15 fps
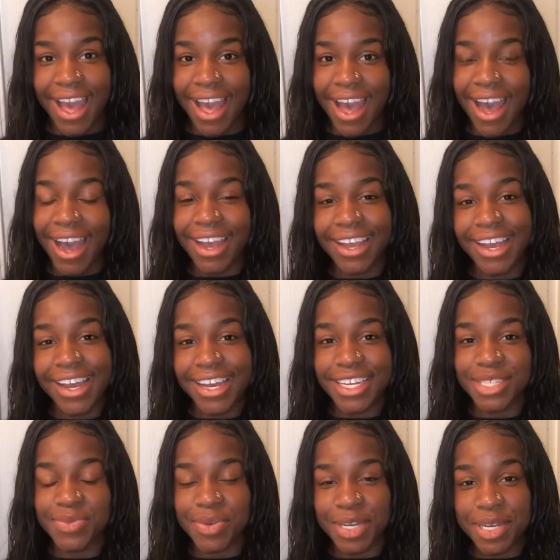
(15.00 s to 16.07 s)
Hi guys,
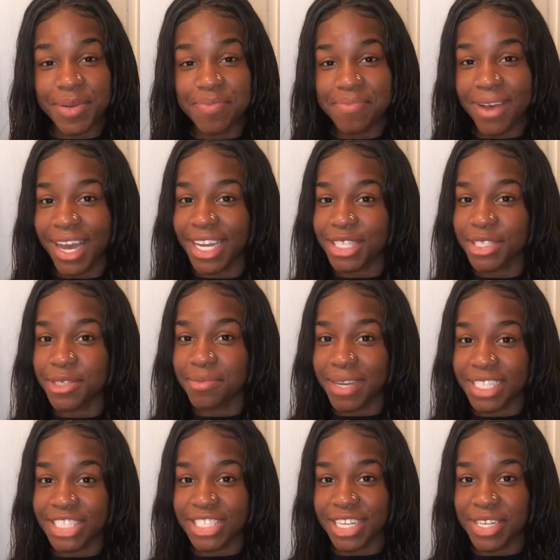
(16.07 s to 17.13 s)
welcome back to my
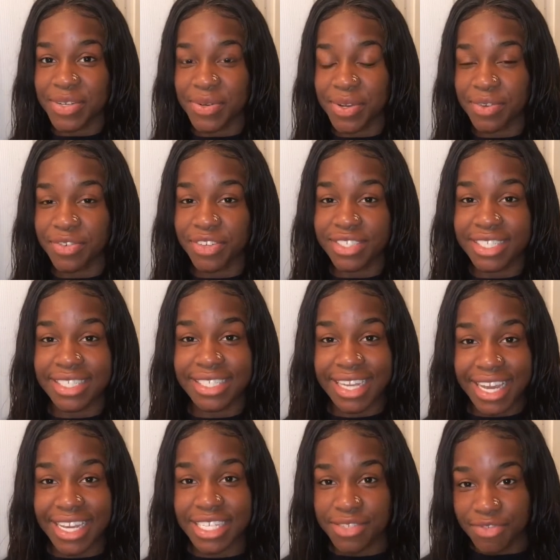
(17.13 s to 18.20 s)
channel, and for
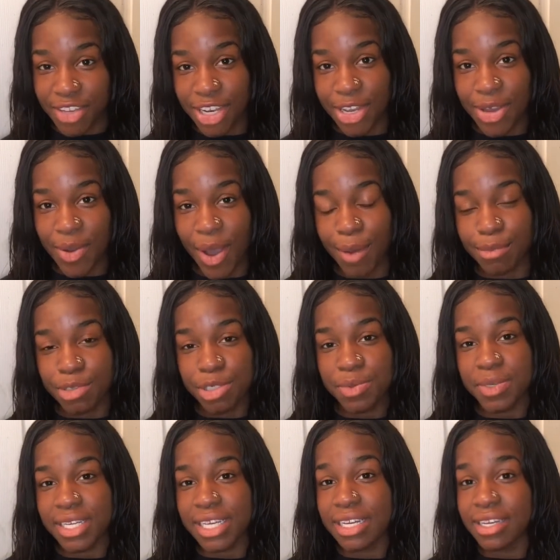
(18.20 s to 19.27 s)
today's video I'm
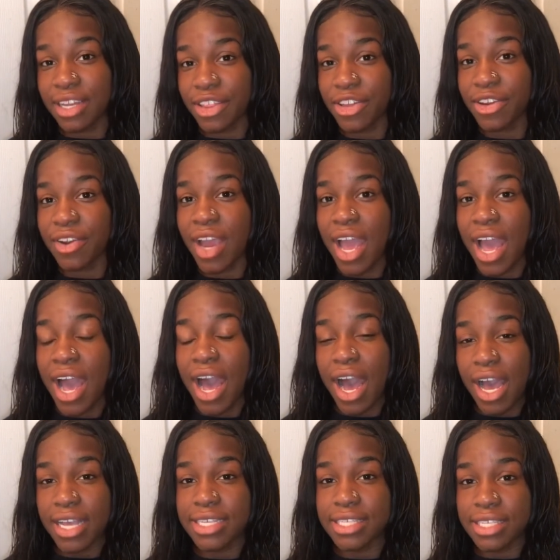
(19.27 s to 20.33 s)
doing another
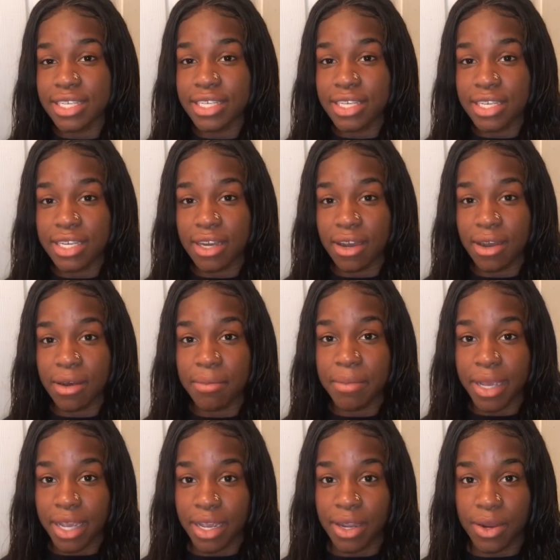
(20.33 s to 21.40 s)
Isee
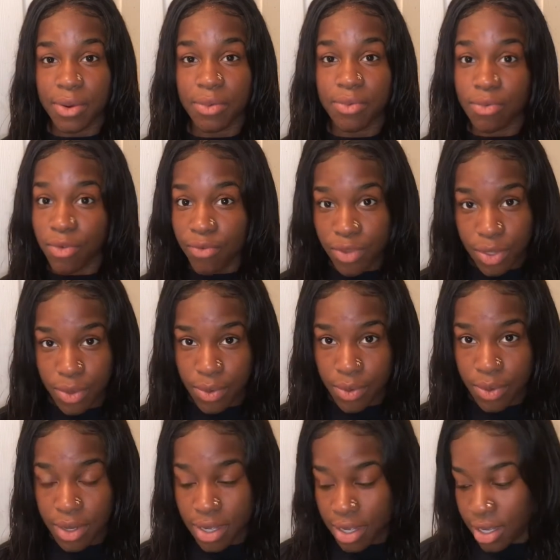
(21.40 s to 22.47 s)
hair
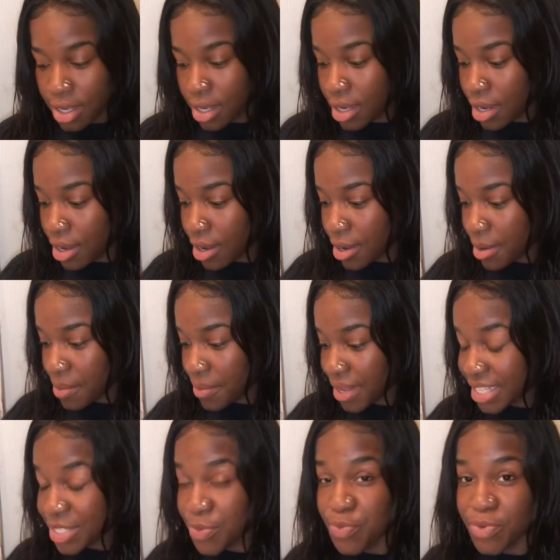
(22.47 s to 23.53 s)
review. It's
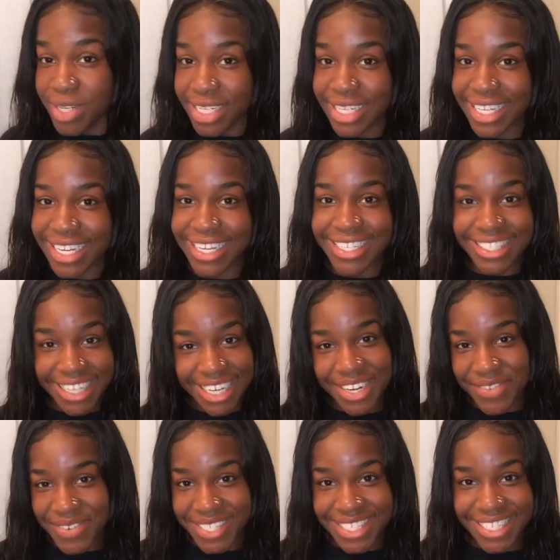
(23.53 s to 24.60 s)
a really exciting
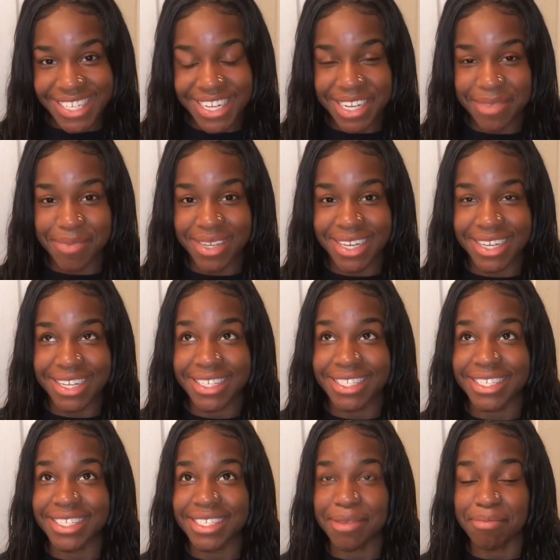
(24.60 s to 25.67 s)
one today because
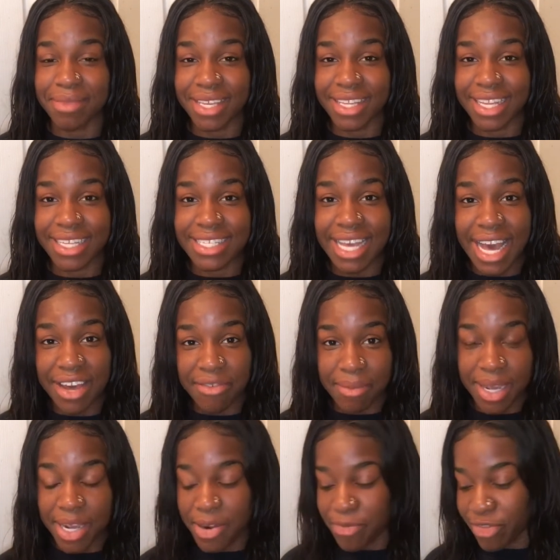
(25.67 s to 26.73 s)
it's something that's out of my
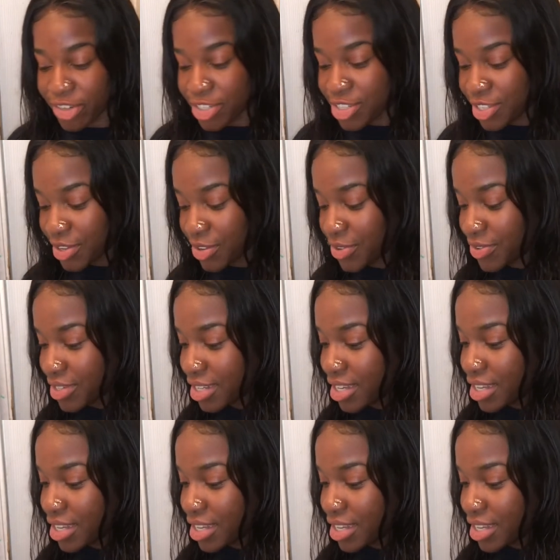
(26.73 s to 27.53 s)
comfort zone.